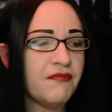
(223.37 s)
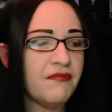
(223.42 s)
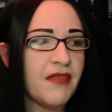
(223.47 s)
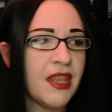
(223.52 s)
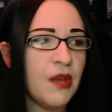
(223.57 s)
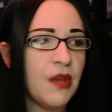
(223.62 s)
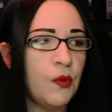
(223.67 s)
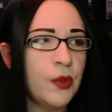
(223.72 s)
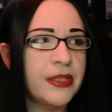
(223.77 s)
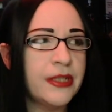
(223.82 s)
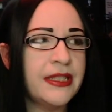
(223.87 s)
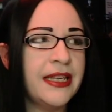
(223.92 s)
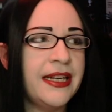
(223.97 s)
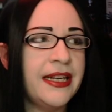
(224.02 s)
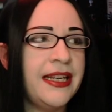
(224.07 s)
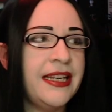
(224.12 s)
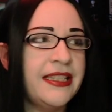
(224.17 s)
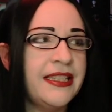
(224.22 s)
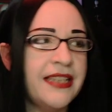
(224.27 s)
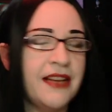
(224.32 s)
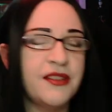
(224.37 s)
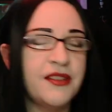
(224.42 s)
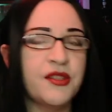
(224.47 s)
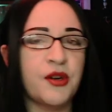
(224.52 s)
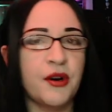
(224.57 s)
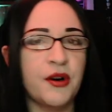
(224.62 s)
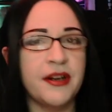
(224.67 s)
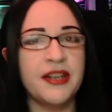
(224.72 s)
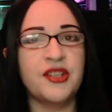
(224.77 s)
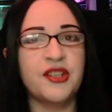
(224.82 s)
was that he tells
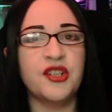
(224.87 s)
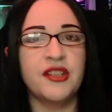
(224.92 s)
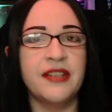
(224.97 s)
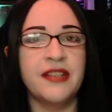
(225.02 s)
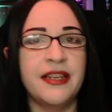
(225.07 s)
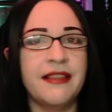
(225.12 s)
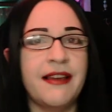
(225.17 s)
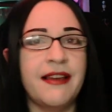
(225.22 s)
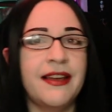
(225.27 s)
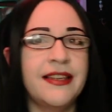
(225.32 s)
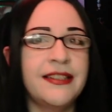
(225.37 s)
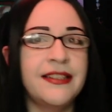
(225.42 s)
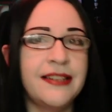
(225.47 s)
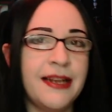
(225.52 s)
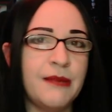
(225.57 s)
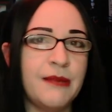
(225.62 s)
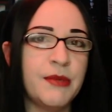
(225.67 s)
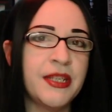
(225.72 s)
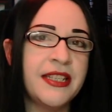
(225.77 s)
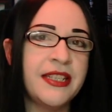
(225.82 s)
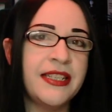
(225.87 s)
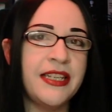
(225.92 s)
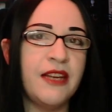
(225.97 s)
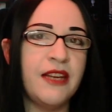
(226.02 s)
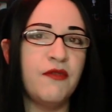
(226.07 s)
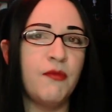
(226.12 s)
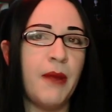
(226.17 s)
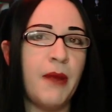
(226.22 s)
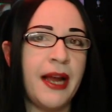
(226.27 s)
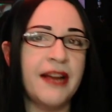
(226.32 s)
her initially that his name is
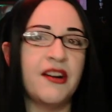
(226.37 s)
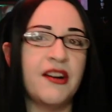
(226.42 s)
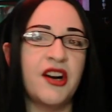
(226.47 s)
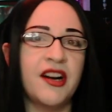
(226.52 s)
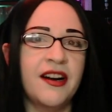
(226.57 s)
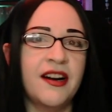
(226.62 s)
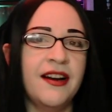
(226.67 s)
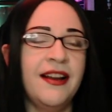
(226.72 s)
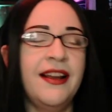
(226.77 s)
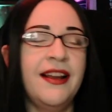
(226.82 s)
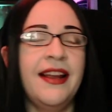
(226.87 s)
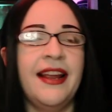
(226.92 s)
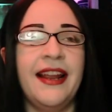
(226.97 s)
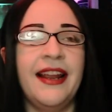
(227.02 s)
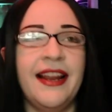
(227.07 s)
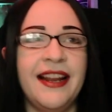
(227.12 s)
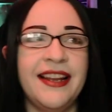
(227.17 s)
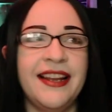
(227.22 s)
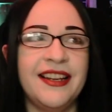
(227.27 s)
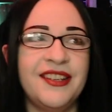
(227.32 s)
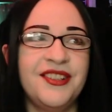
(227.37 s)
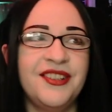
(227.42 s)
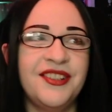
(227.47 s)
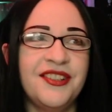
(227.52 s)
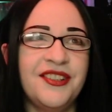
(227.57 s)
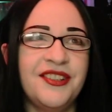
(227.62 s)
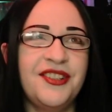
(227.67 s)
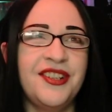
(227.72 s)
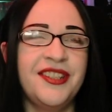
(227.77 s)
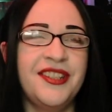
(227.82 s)
Steve Miner, and
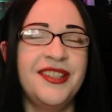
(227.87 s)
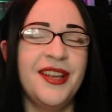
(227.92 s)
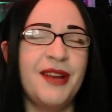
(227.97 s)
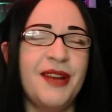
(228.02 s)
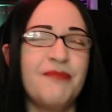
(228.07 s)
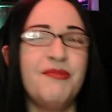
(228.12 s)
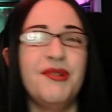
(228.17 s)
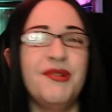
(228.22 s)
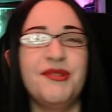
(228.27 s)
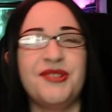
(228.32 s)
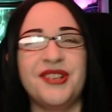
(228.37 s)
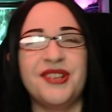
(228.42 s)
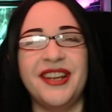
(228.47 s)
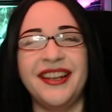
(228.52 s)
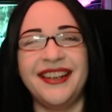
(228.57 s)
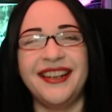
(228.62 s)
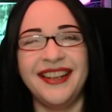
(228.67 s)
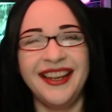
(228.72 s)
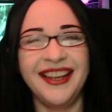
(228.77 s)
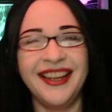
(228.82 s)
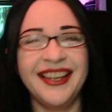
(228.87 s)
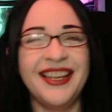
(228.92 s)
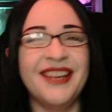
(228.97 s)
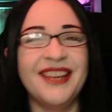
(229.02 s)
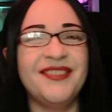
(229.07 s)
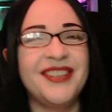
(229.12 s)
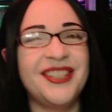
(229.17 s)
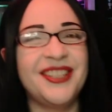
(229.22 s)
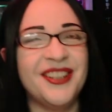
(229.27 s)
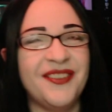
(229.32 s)
she's like, bullshit,
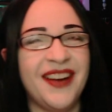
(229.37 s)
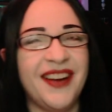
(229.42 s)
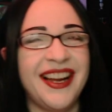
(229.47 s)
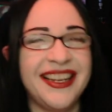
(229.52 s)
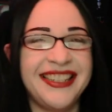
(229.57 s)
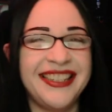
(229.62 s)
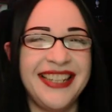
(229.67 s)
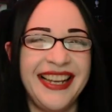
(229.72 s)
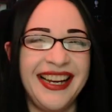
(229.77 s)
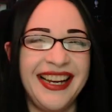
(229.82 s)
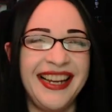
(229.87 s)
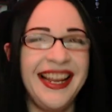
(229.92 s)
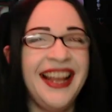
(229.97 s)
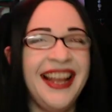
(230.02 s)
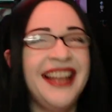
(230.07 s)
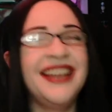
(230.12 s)
give me some ID.